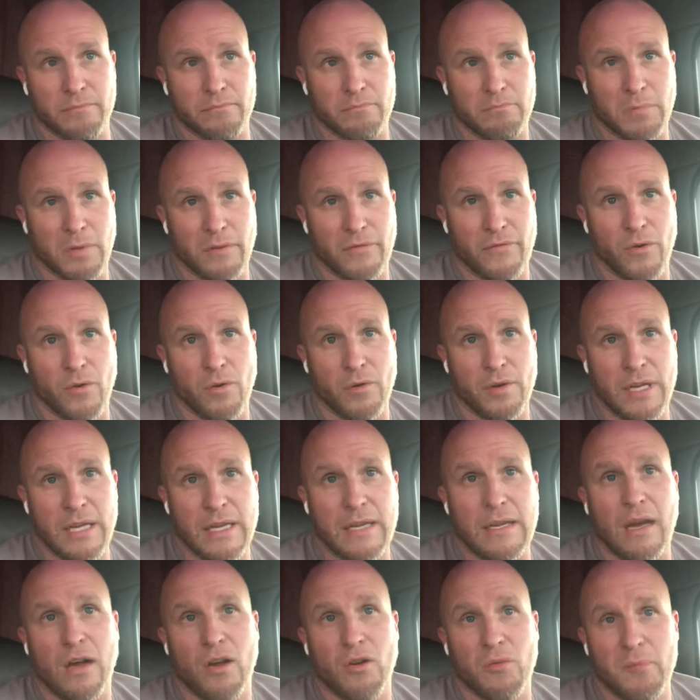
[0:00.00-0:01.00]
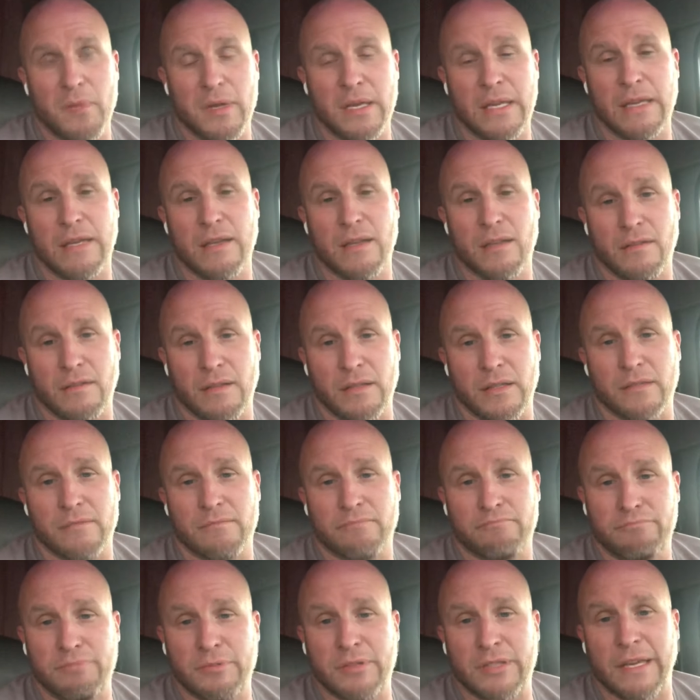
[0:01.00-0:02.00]
Before he called me in to
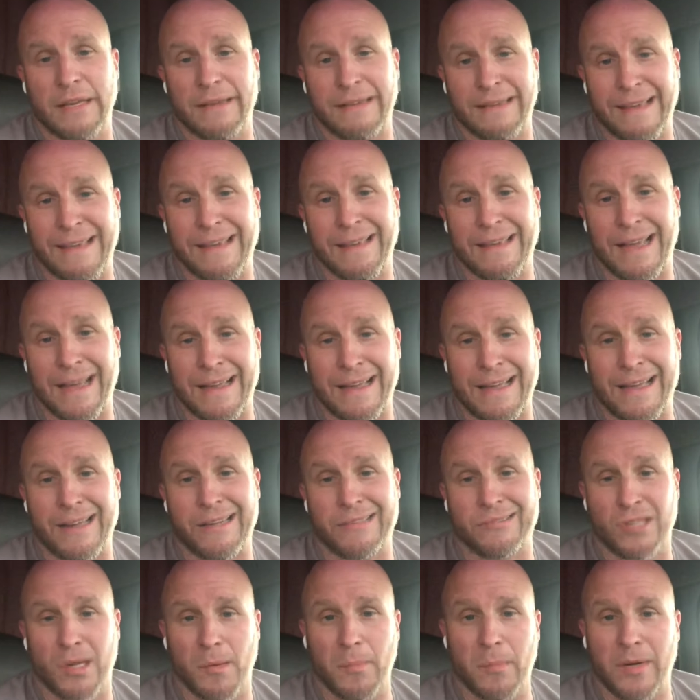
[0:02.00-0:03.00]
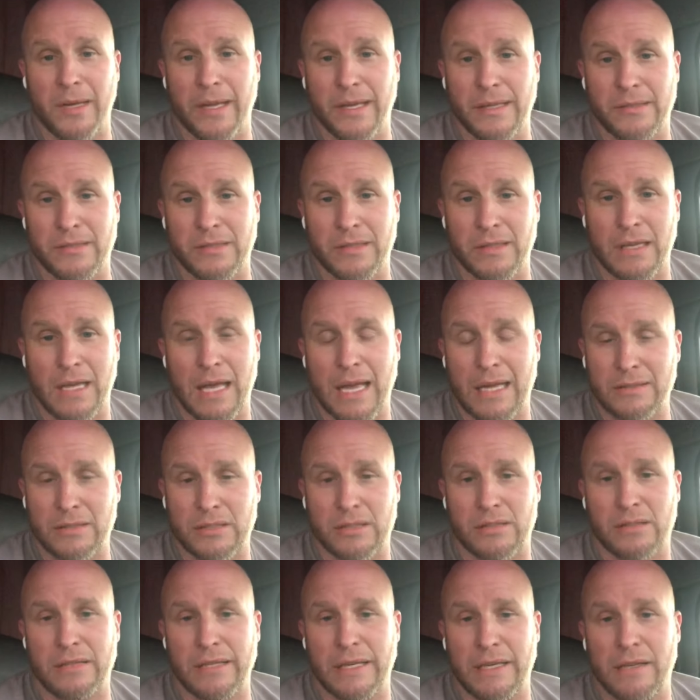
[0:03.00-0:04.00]
say, hey, I got to terminate you. I
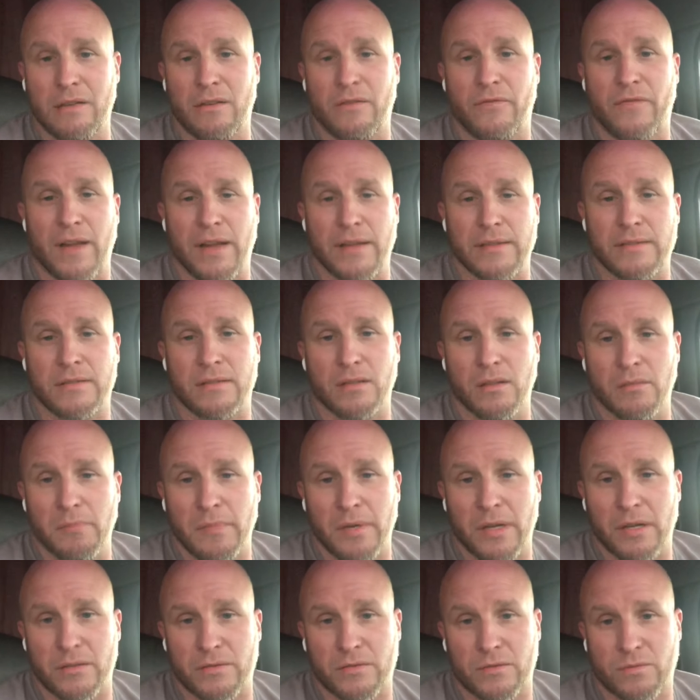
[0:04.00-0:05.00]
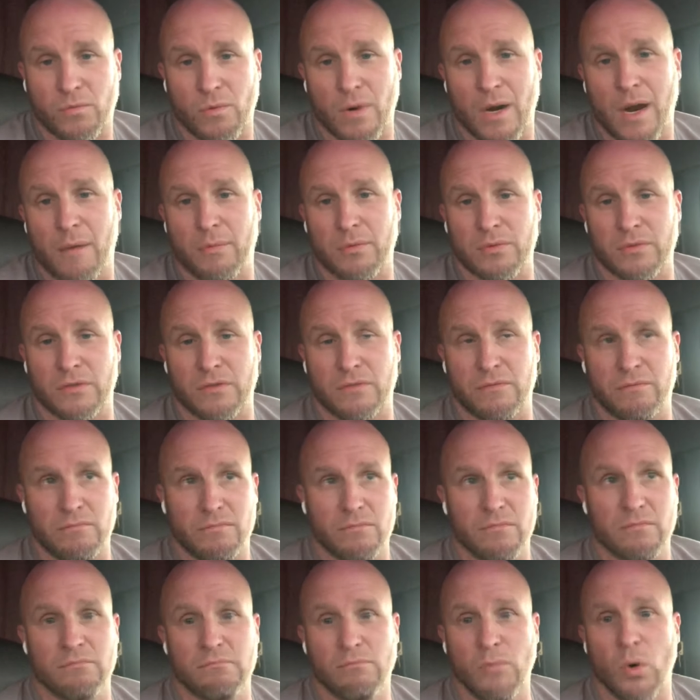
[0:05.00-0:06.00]
just need to find something else where I was
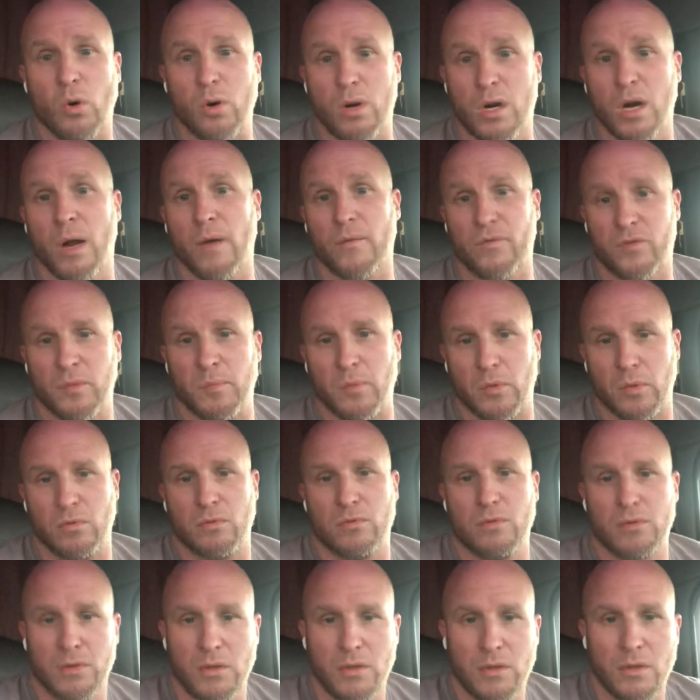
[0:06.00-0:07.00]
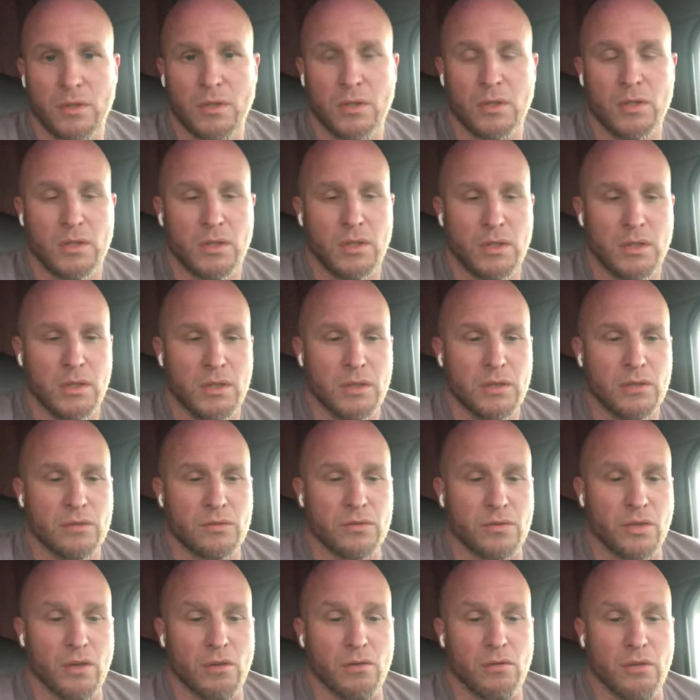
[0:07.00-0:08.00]
more comfortable.
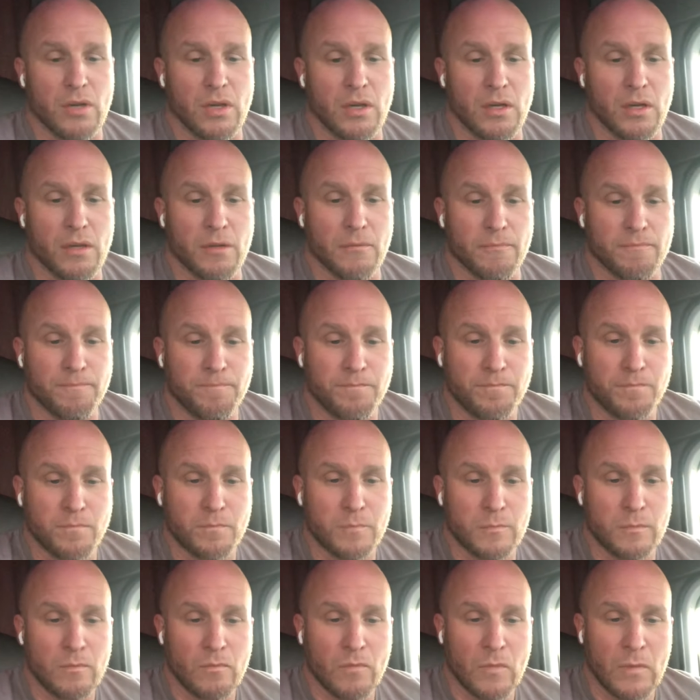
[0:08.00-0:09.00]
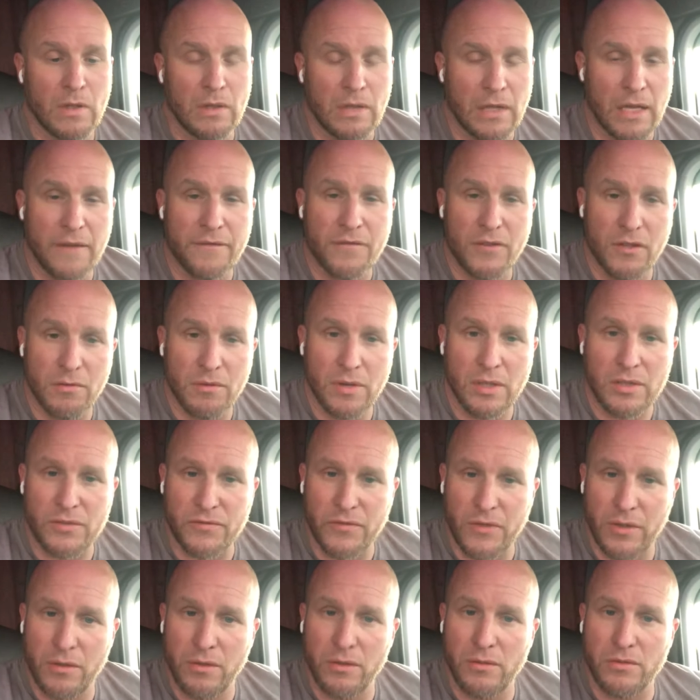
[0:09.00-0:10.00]
So left U.S.
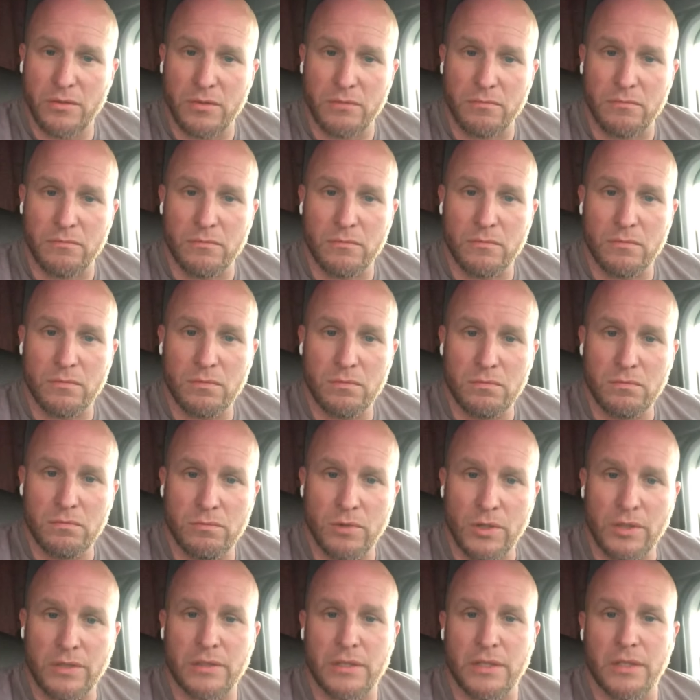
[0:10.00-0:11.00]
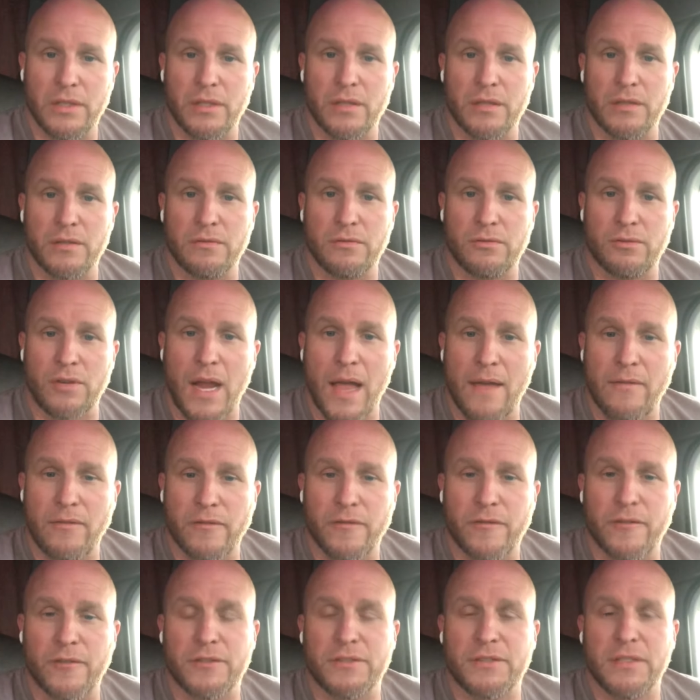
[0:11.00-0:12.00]
Foods and went to driving
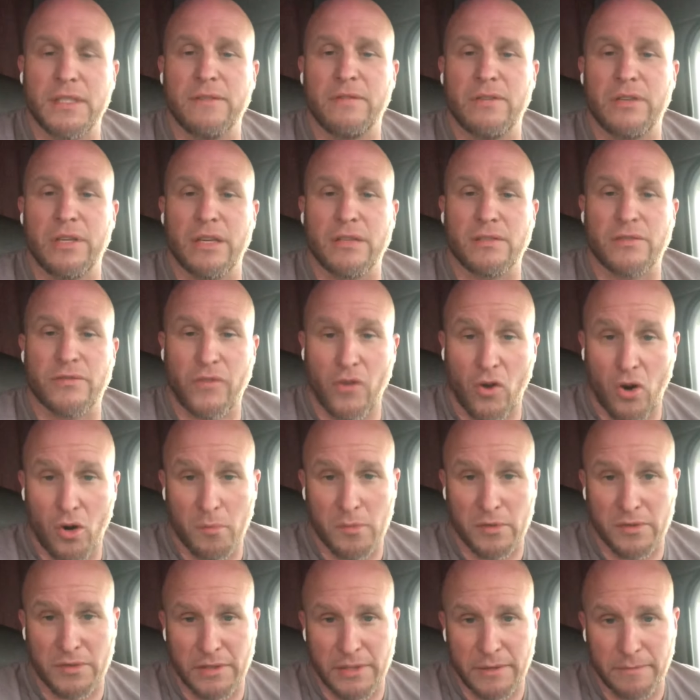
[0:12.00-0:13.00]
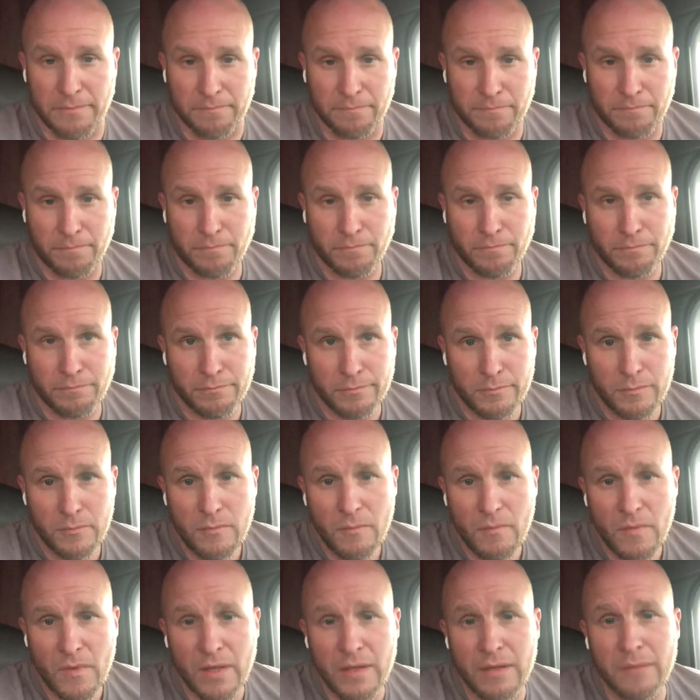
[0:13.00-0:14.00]
for CVS Pharmacy
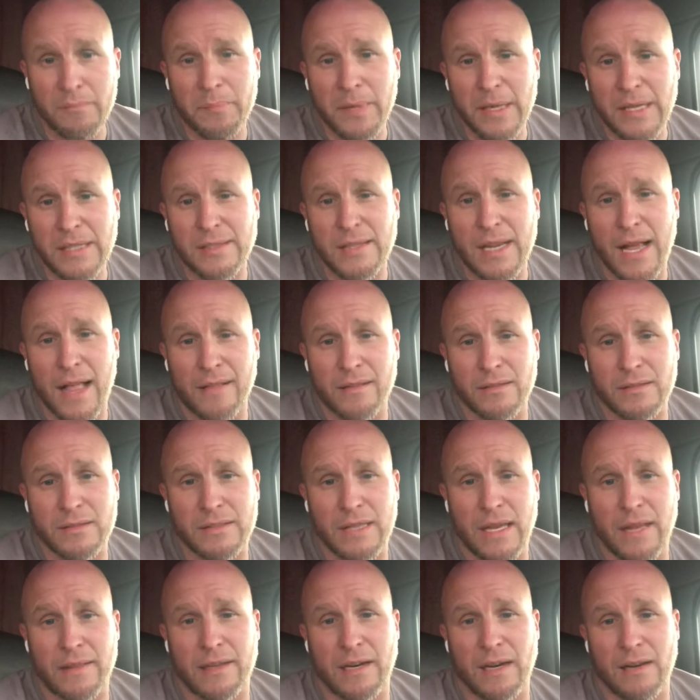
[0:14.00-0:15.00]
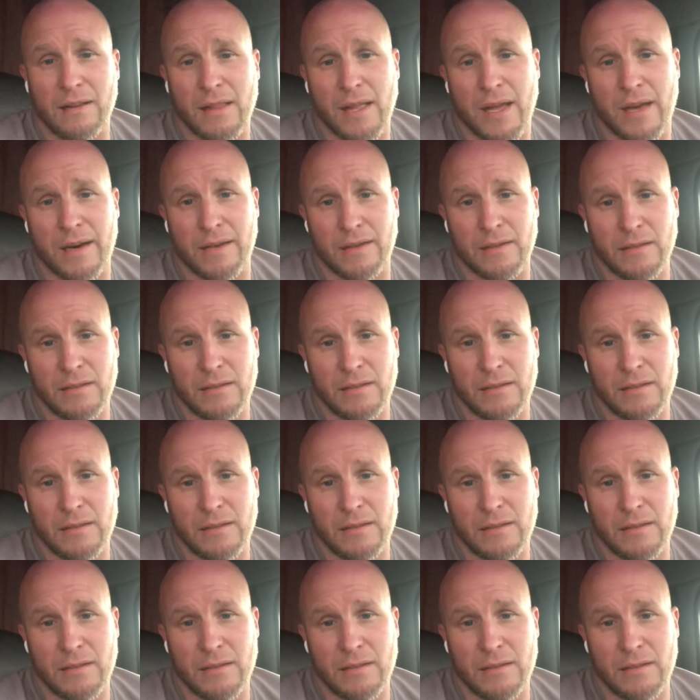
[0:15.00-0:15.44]
in Beach Island, South Carolina.